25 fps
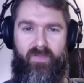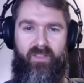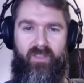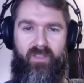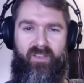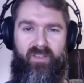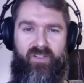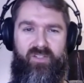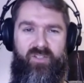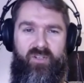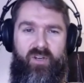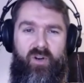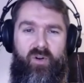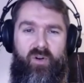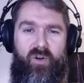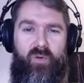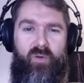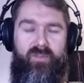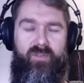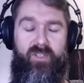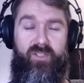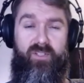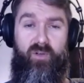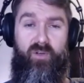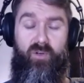There's
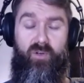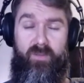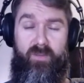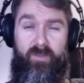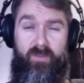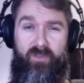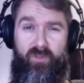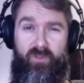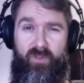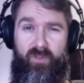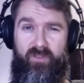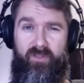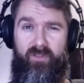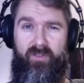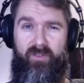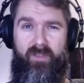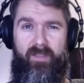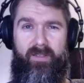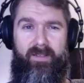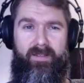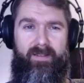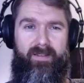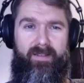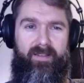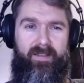no limit to it.
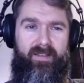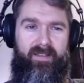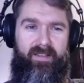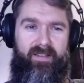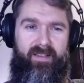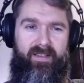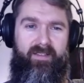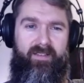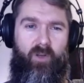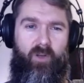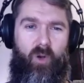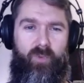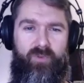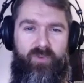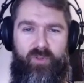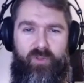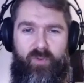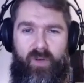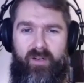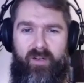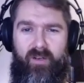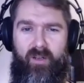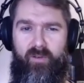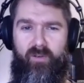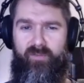And it opens
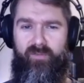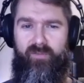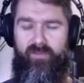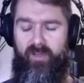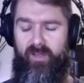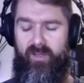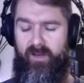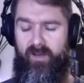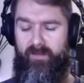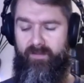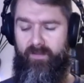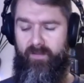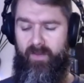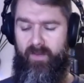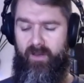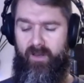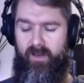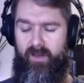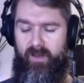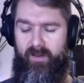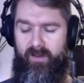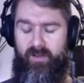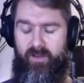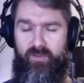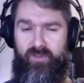quite a lot of
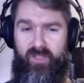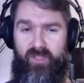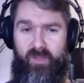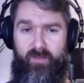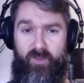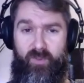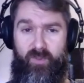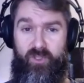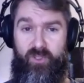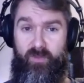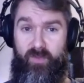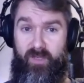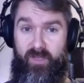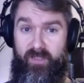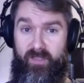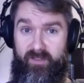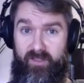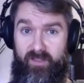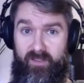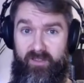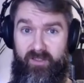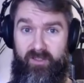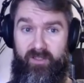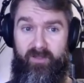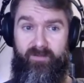interesting
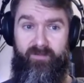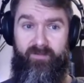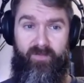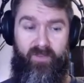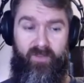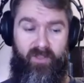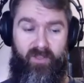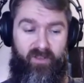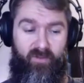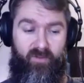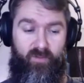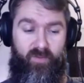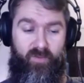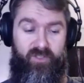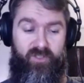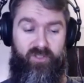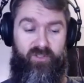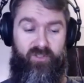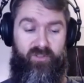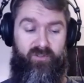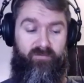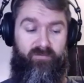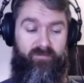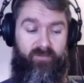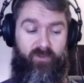possibilities, which
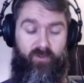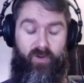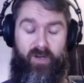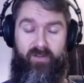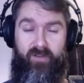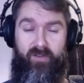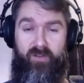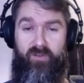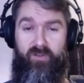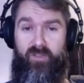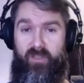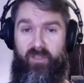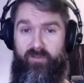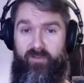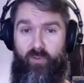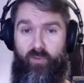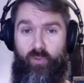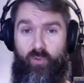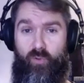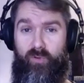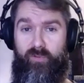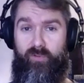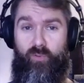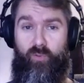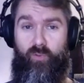is quite interesting
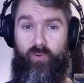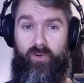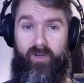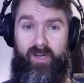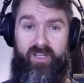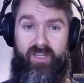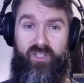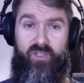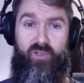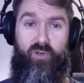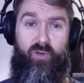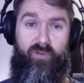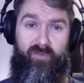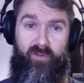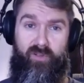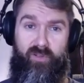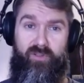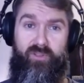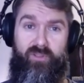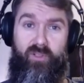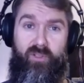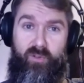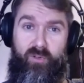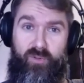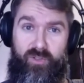for a
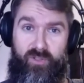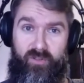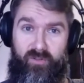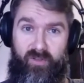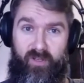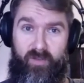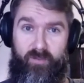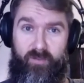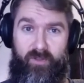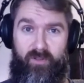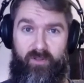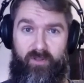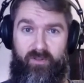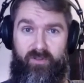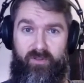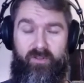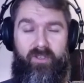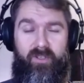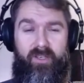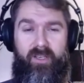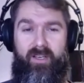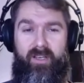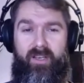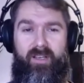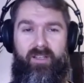serverless solution, because
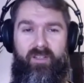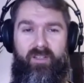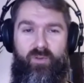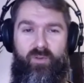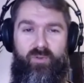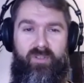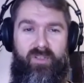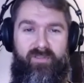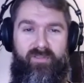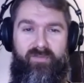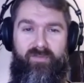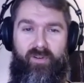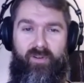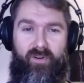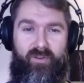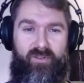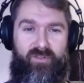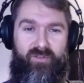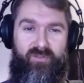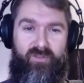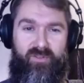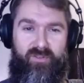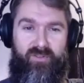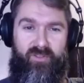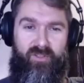usually
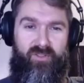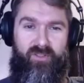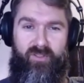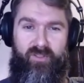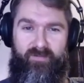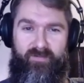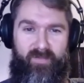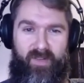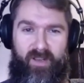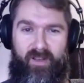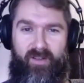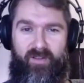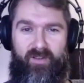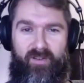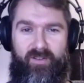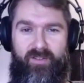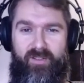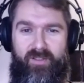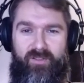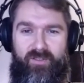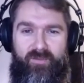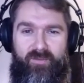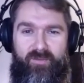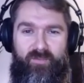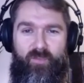functions just
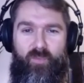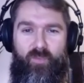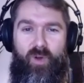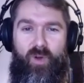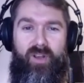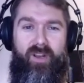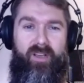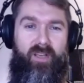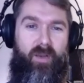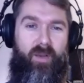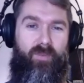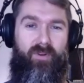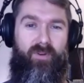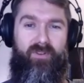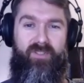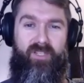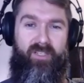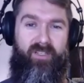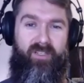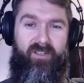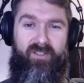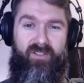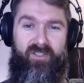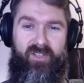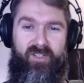run a couple of
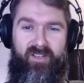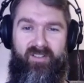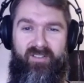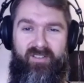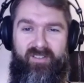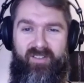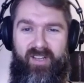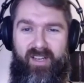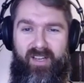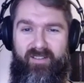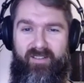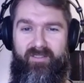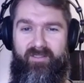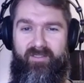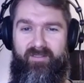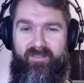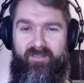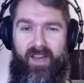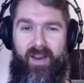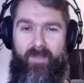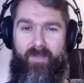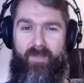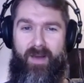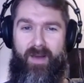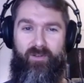seconds and they
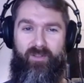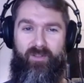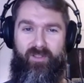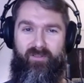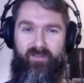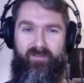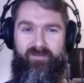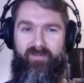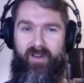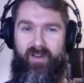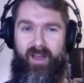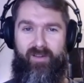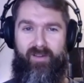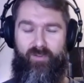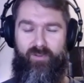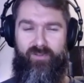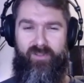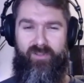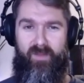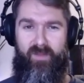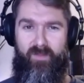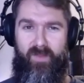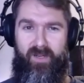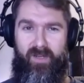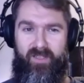time out in 5 or
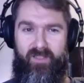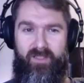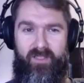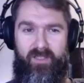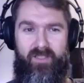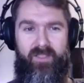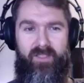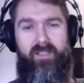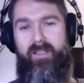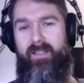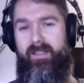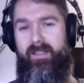10 minutes.